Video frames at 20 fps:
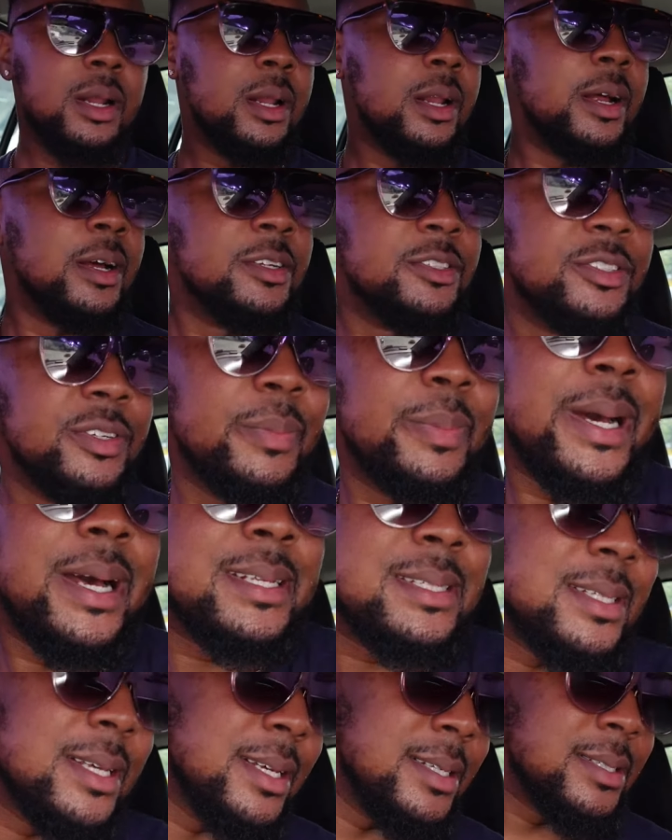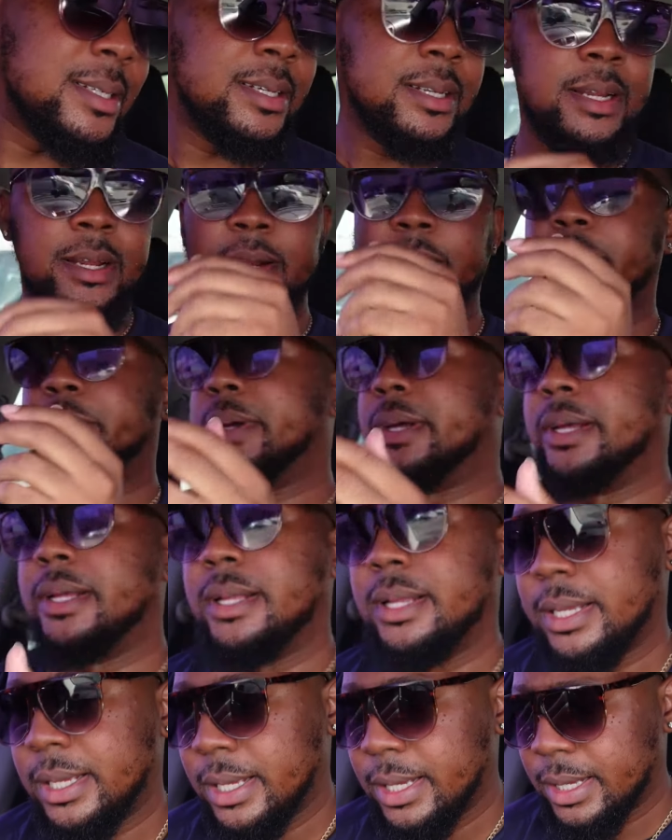laundry baskets in there, but
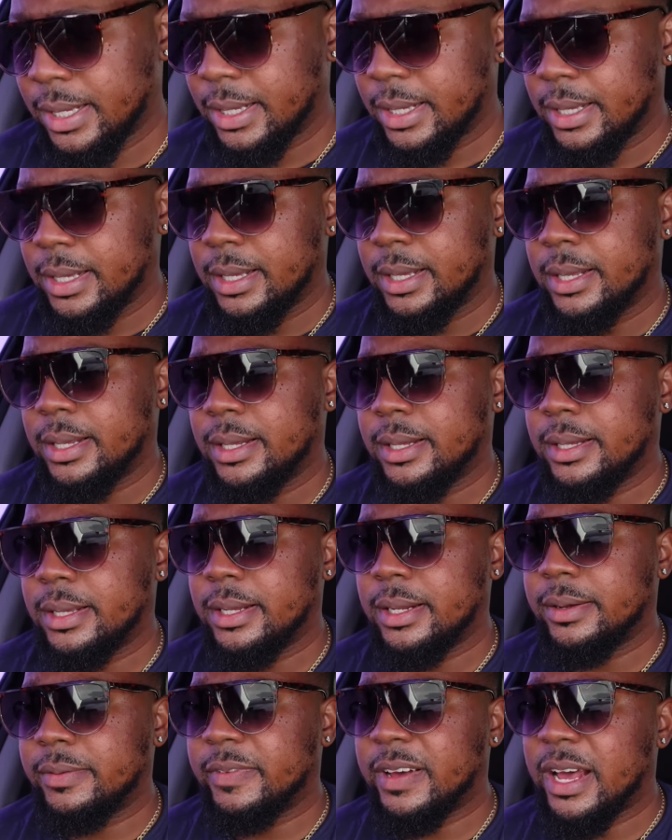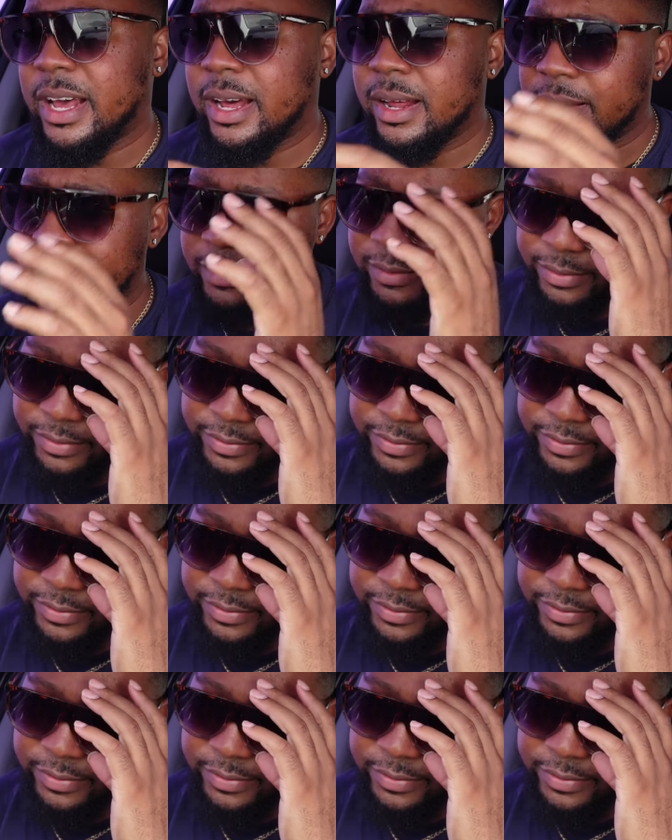they didn't have